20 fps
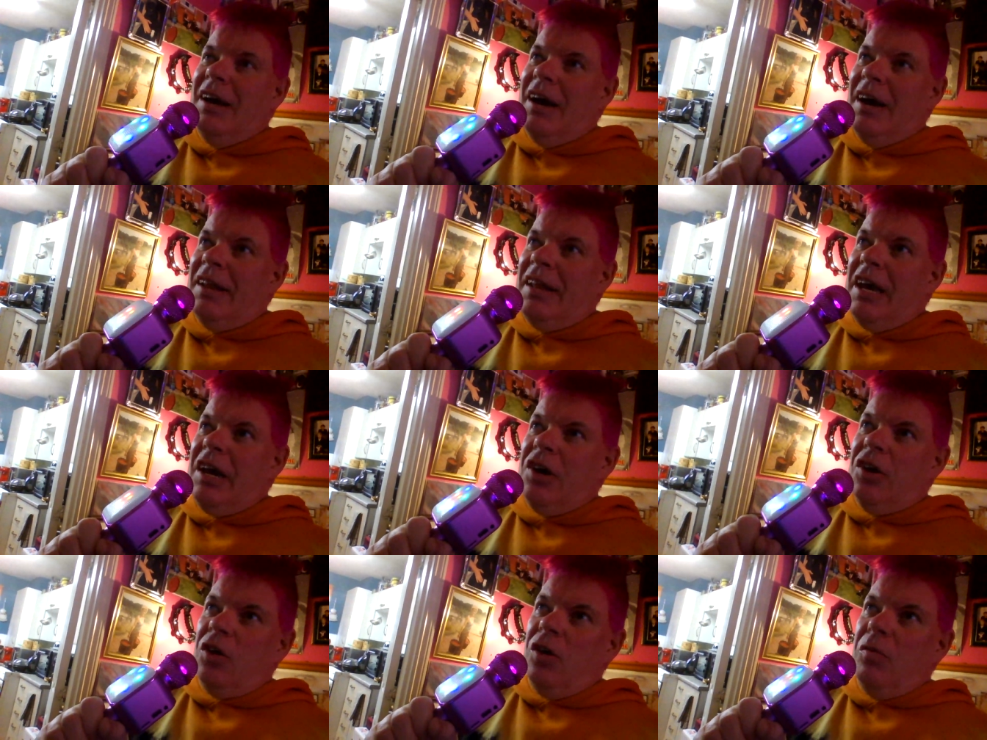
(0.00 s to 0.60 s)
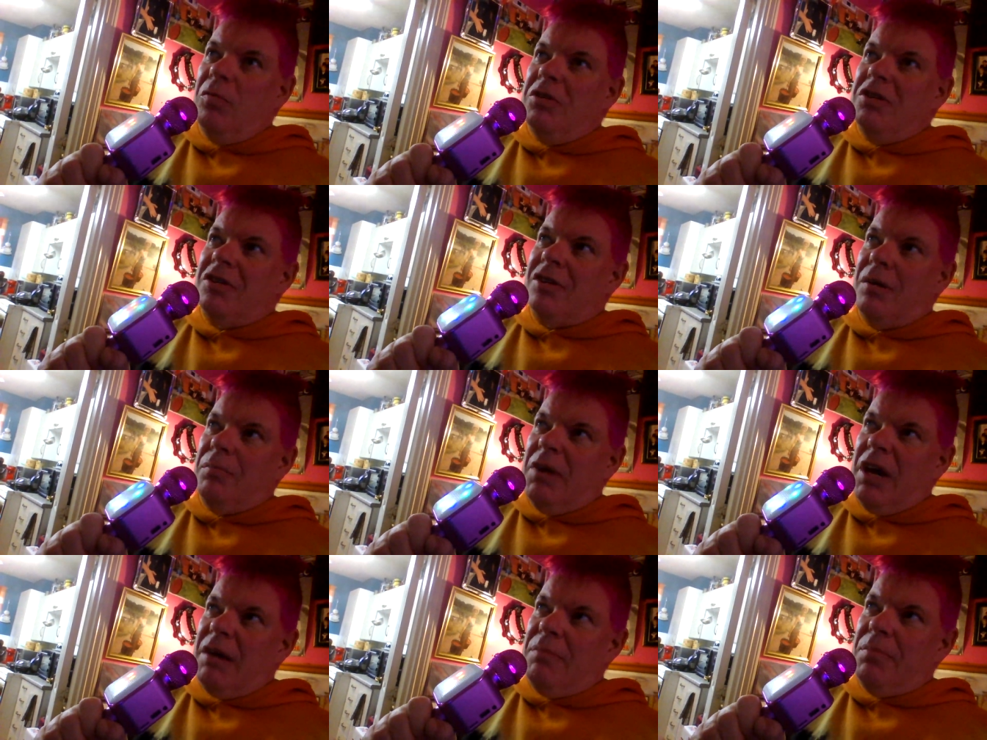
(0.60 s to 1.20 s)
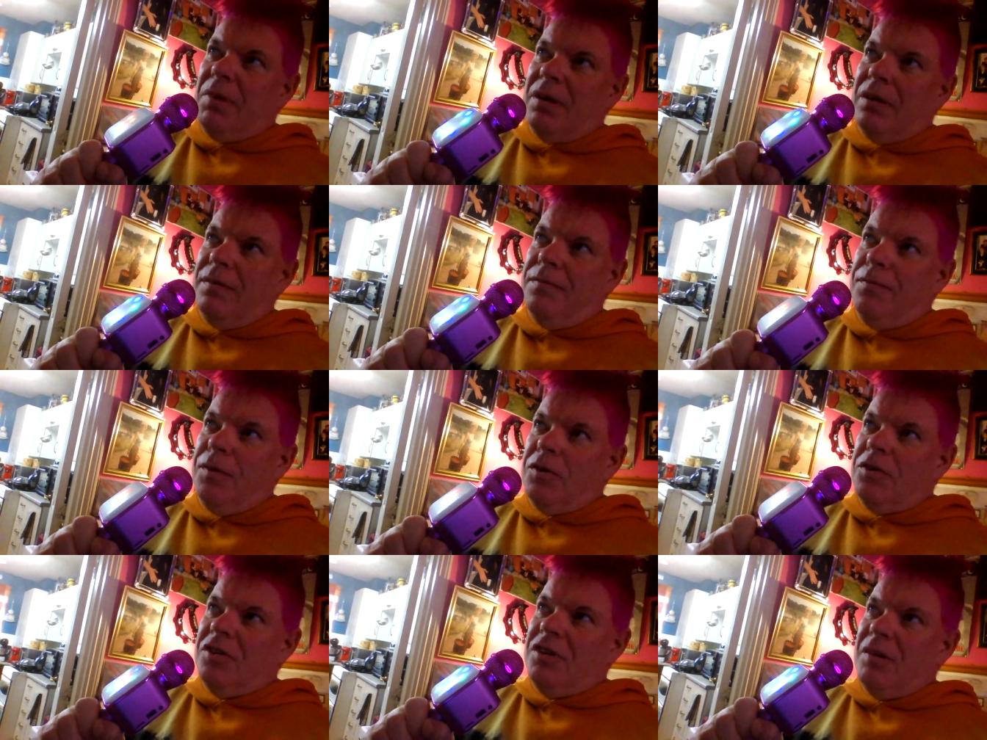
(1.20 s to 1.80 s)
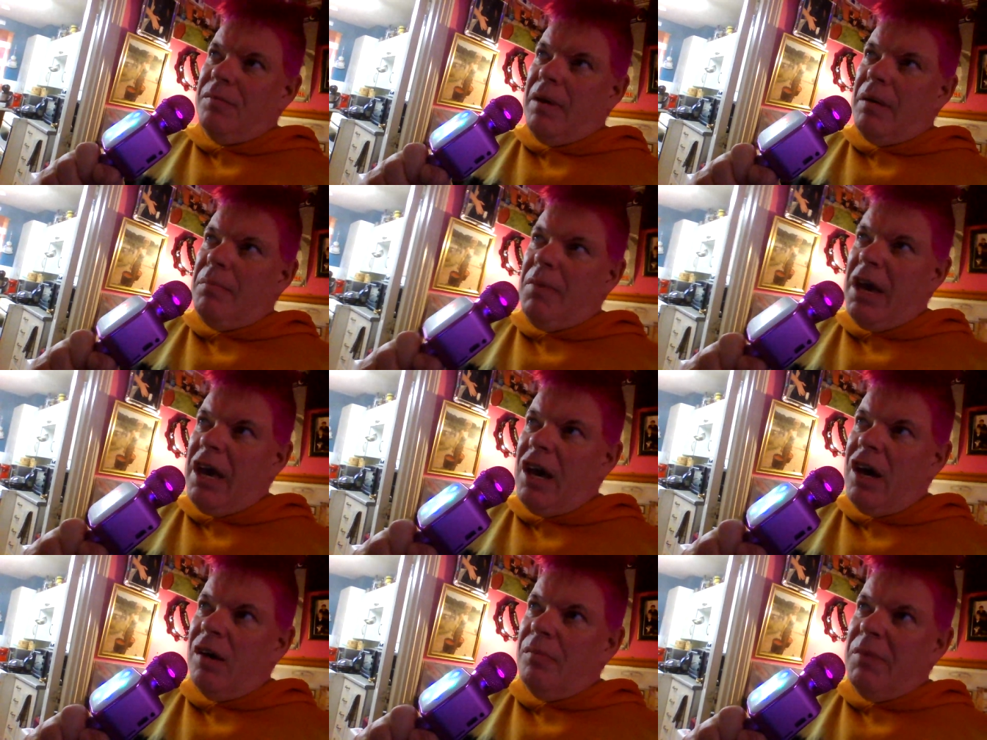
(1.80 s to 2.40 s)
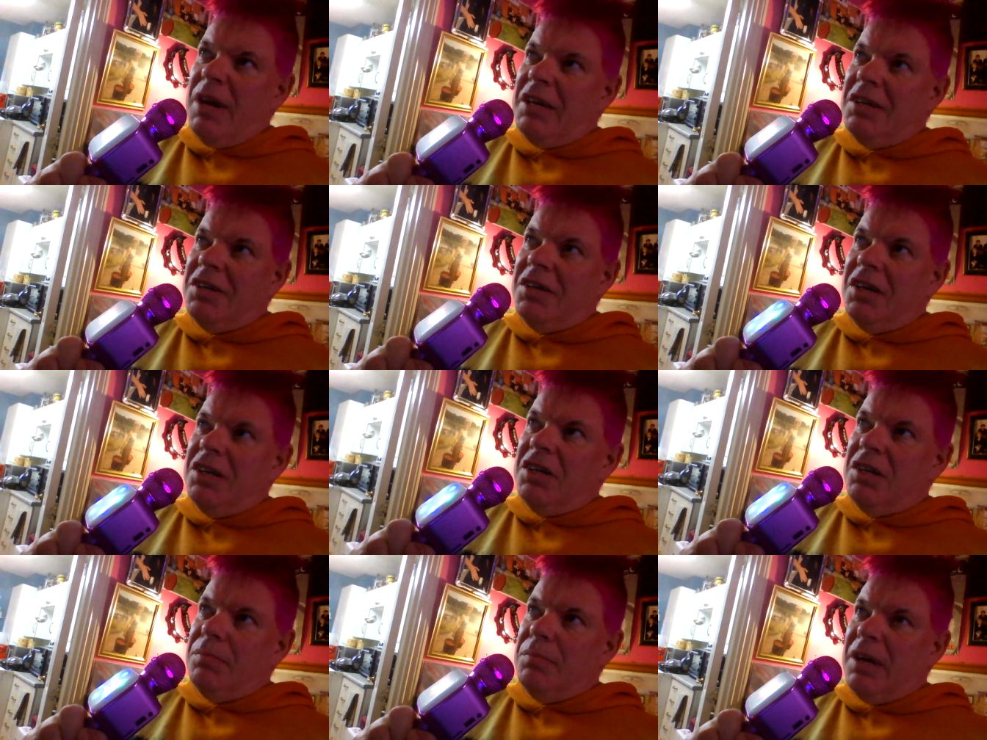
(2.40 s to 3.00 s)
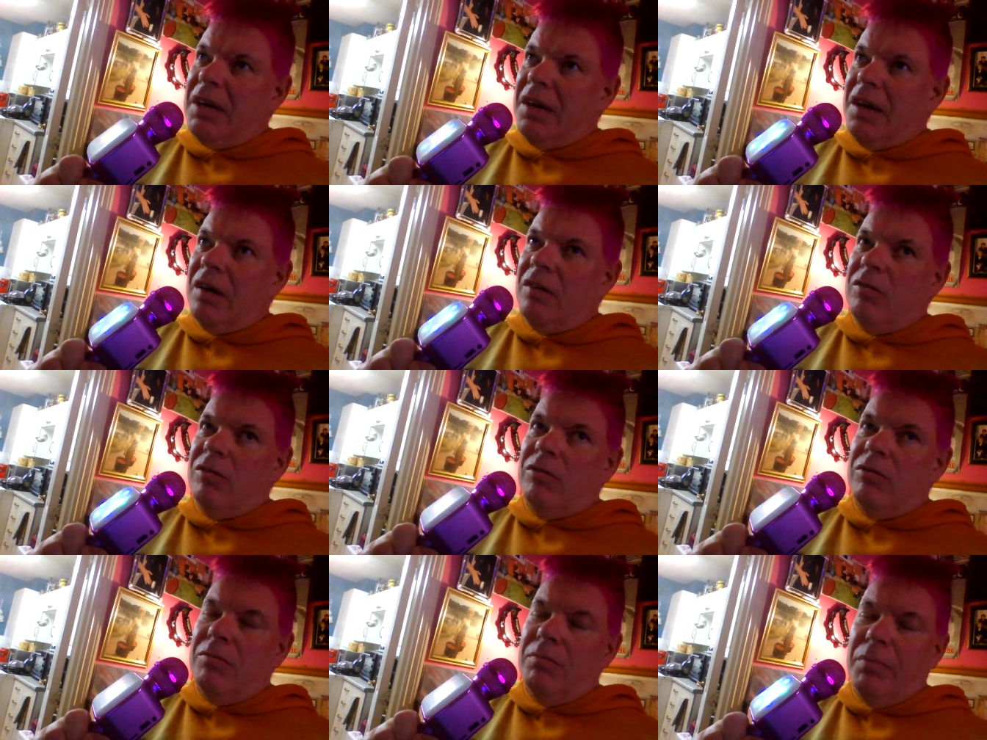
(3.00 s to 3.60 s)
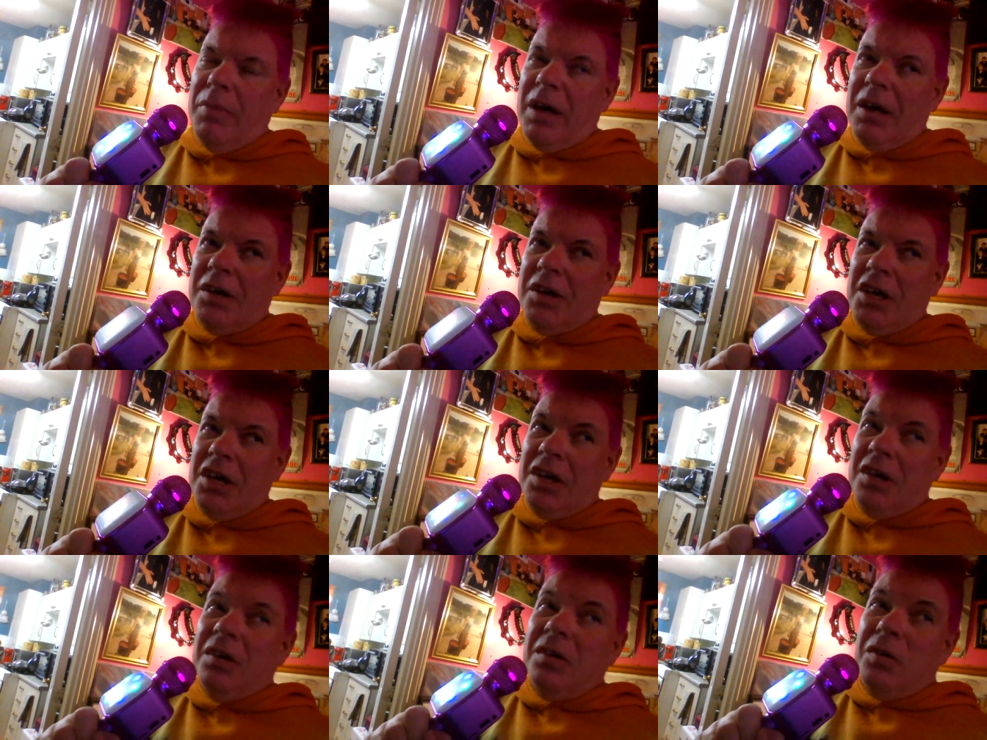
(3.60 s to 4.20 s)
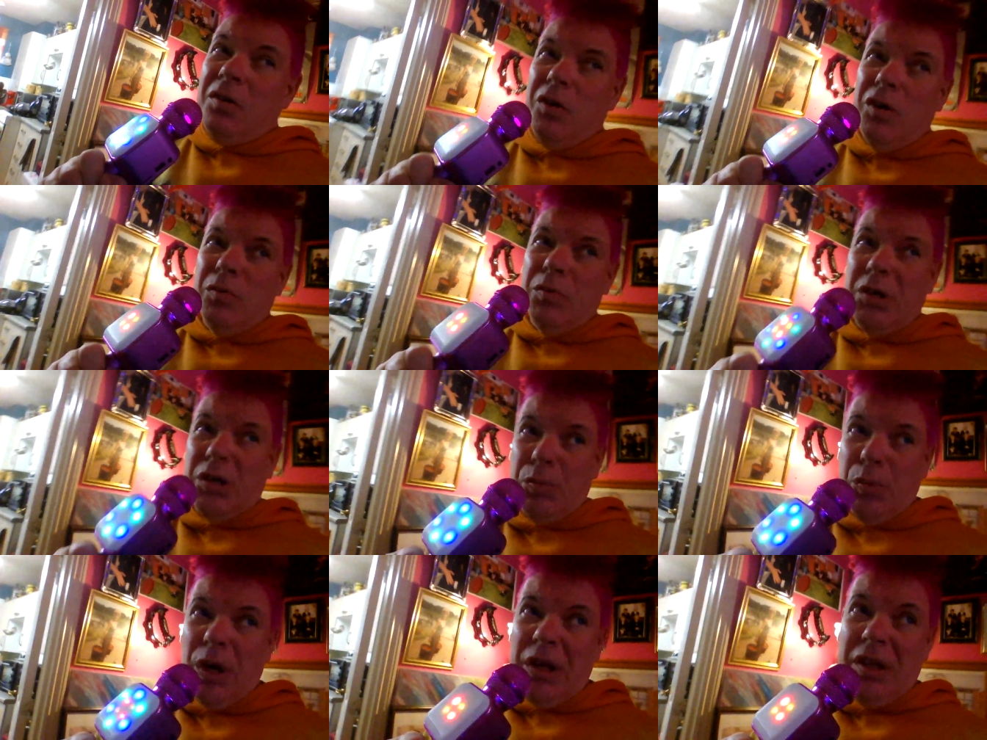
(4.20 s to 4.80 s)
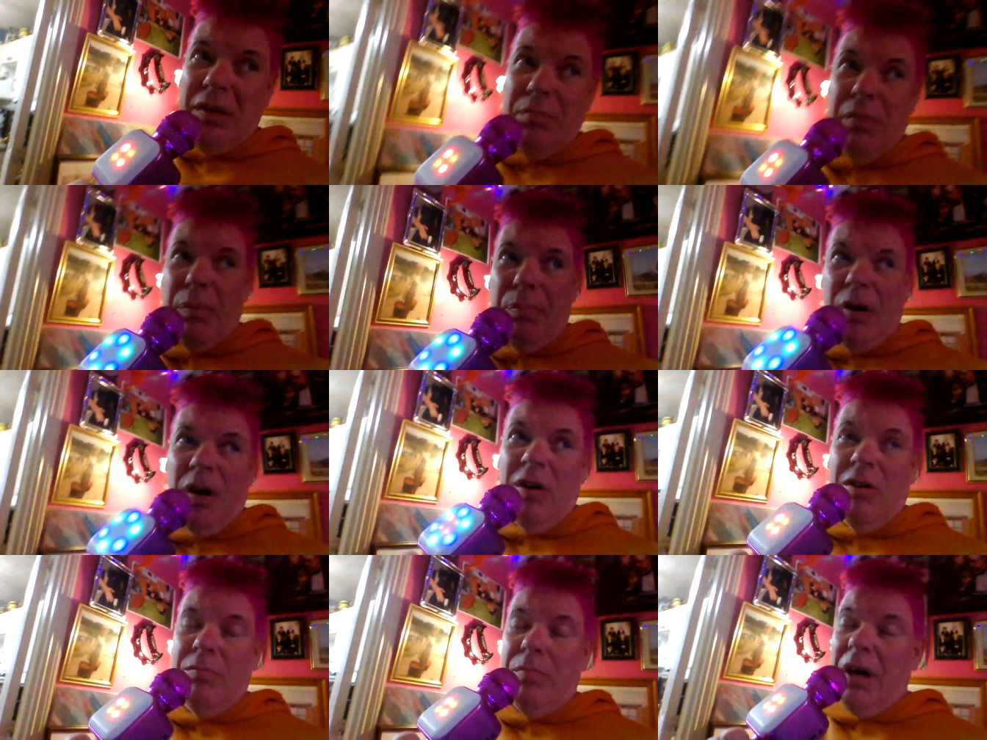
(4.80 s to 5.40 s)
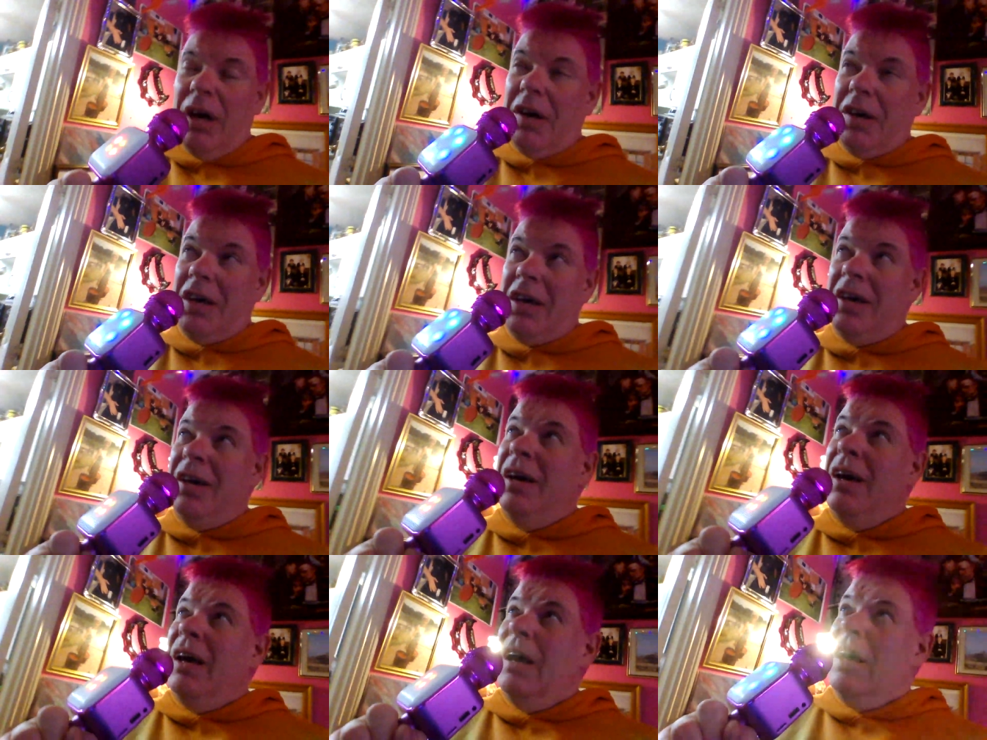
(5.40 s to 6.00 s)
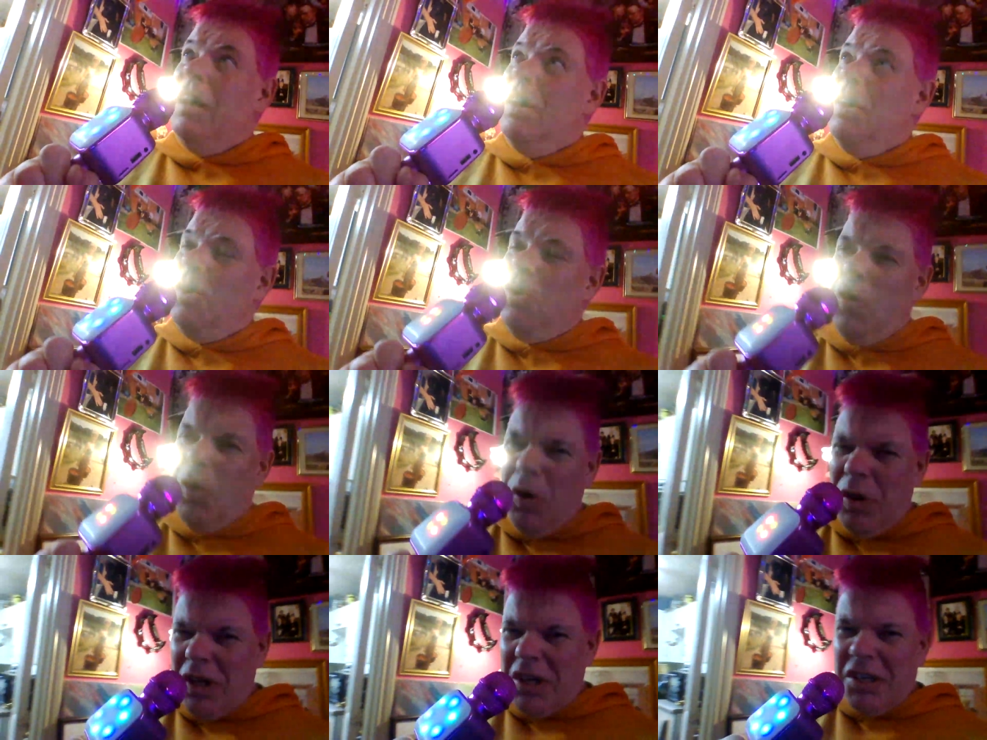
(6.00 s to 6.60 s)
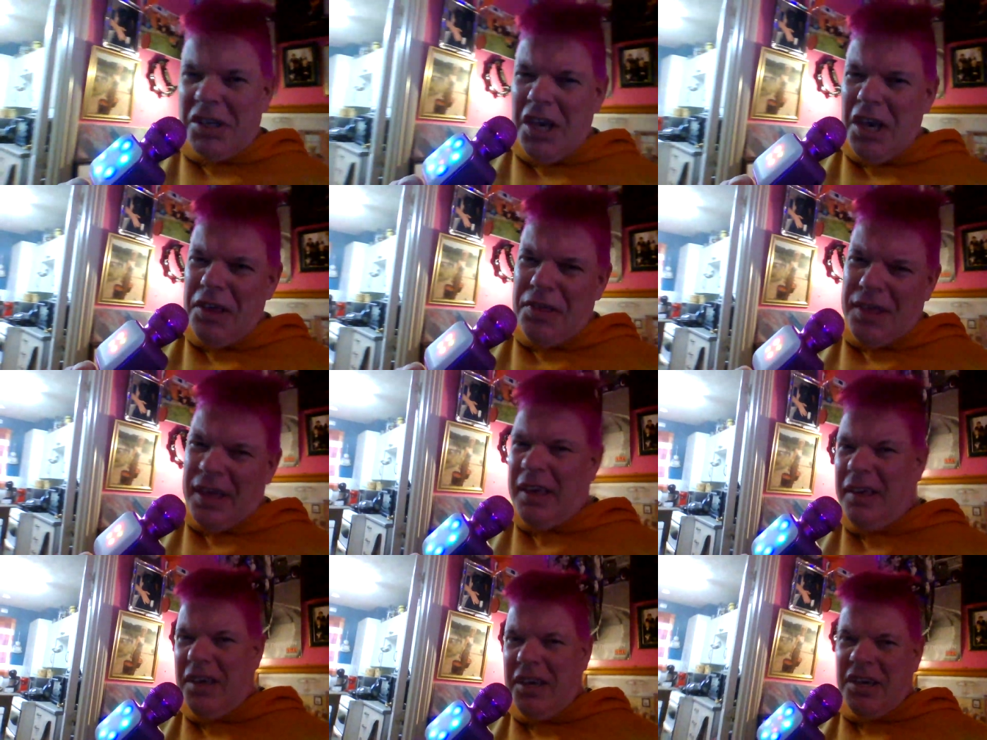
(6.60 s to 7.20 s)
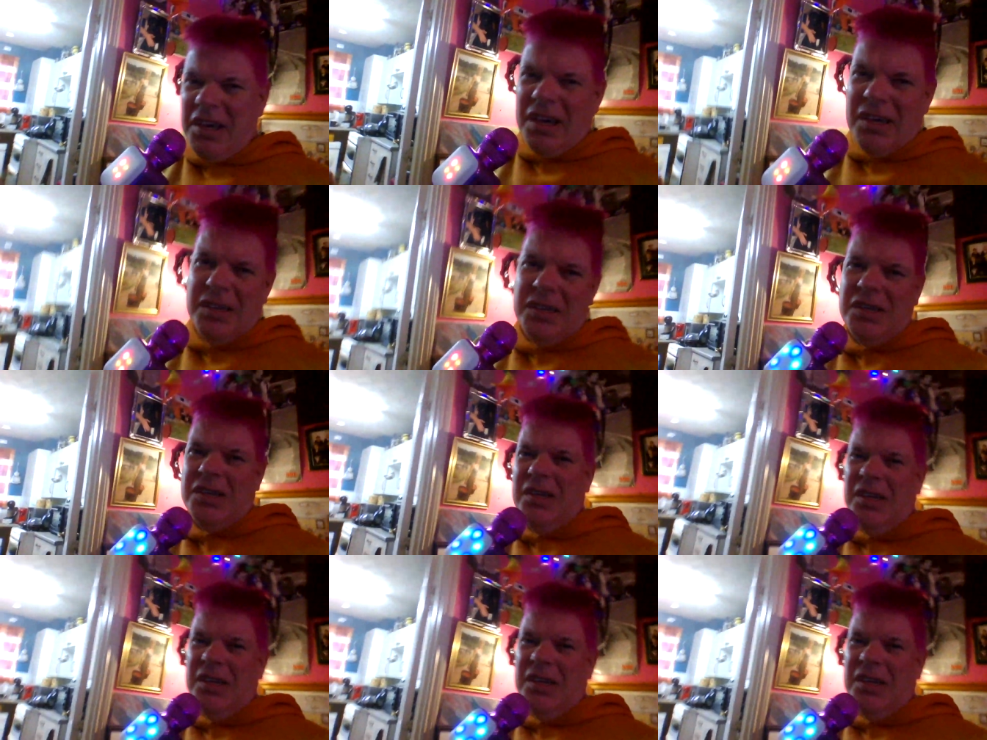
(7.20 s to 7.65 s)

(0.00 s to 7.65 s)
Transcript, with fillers: And I could always remember the first time I met him, I said to my girl, Maggie, who was with my pal Maggie, who does he think he is?